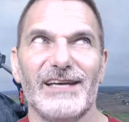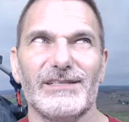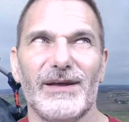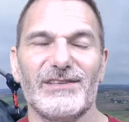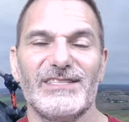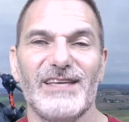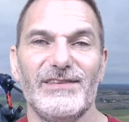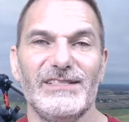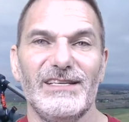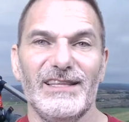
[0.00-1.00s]
has about
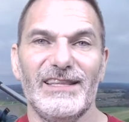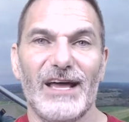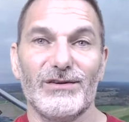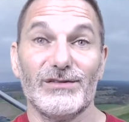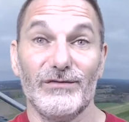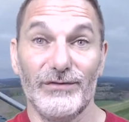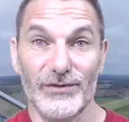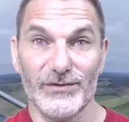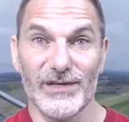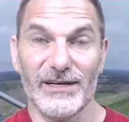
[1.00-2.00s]
17,000
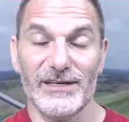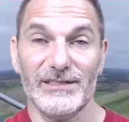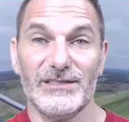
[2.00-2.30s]
views on it.